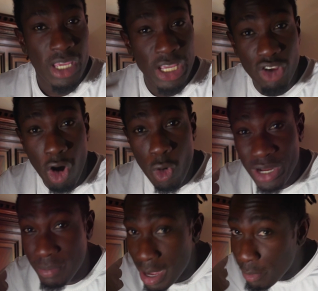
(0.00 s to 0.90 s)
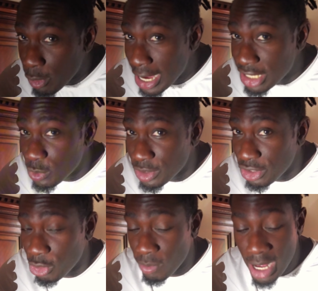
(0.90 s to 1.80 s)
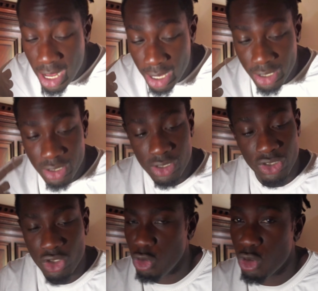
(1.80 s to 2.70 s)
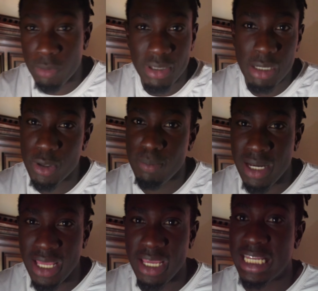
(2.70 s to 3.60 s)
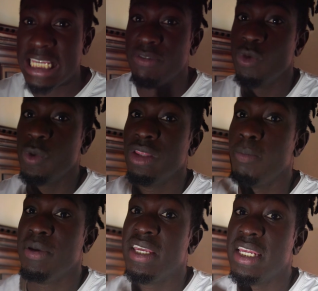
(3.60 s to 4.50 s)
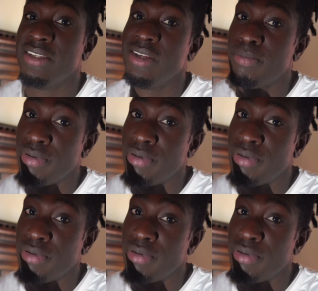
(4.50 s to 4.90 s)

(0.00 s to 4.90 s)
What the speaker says: is already memorized within your mind, so you can be able to play it even when the beat isn't